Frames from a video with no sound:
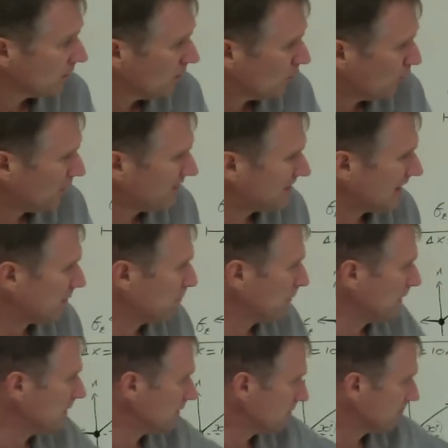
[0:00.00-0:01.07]
What does that
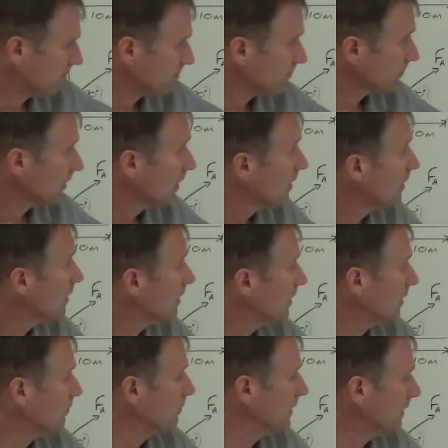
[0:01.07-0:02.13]
mean?
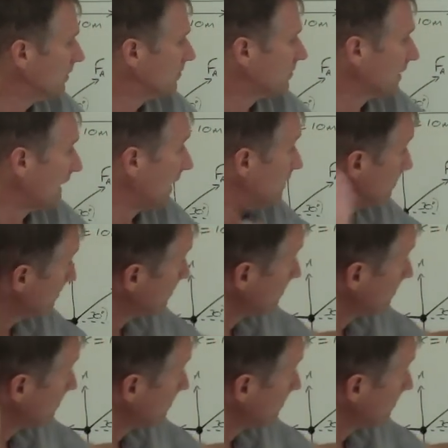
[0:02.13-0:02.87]
It means that,